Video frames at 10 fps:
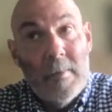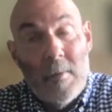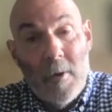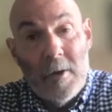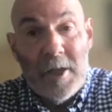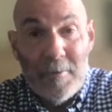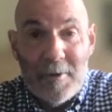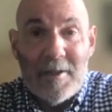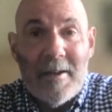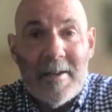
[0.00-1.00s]
what it
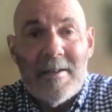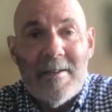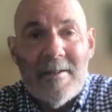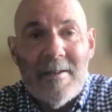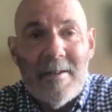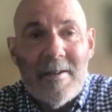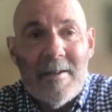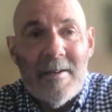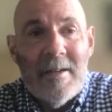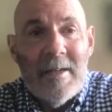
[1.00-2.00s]
was like
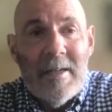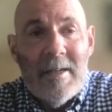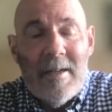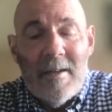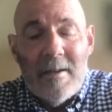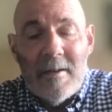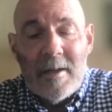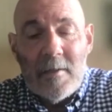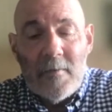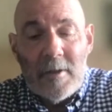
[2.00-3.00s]
in
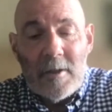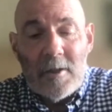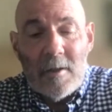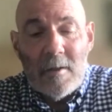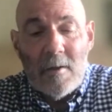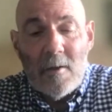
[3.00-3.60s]
active addiction,